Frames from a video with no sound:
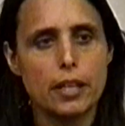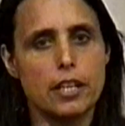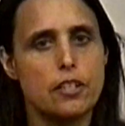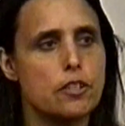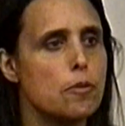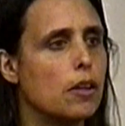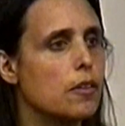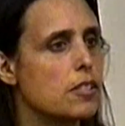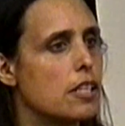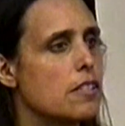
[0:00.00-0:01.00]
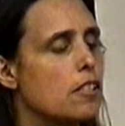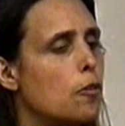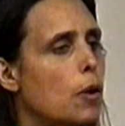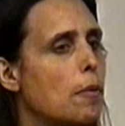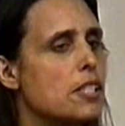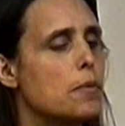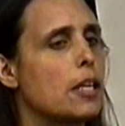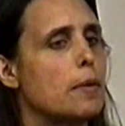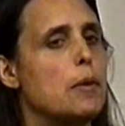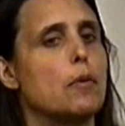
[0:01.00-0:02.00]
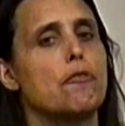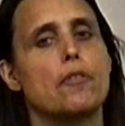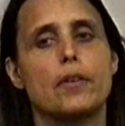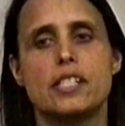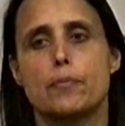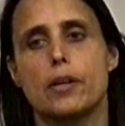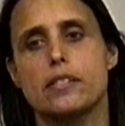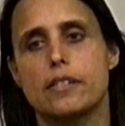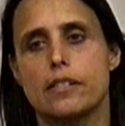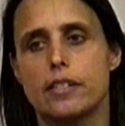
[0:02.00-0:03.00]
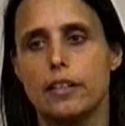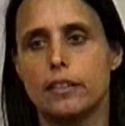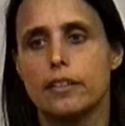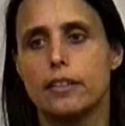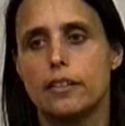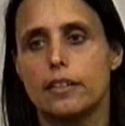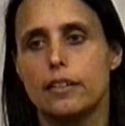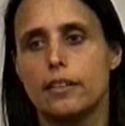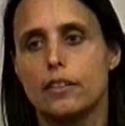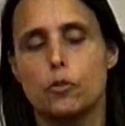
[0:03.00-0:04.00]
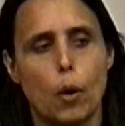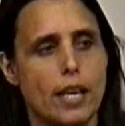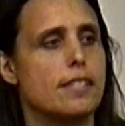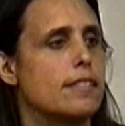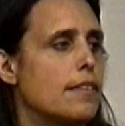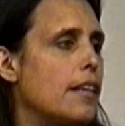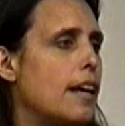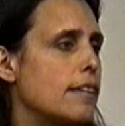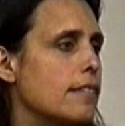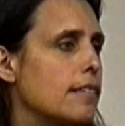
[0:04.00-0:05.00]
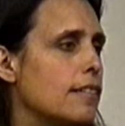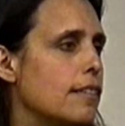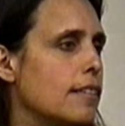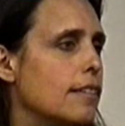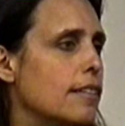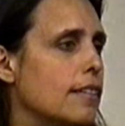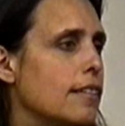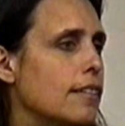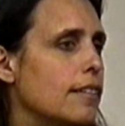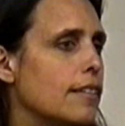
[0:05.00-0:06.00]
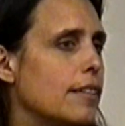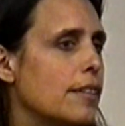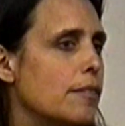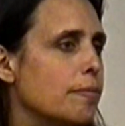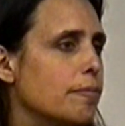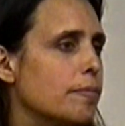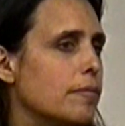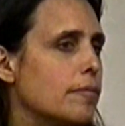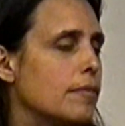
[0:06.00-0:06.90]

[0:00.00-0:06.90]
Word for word: not planning to do all those kids at home. Why would someone like me run for vice president? I'm twice at that. You know?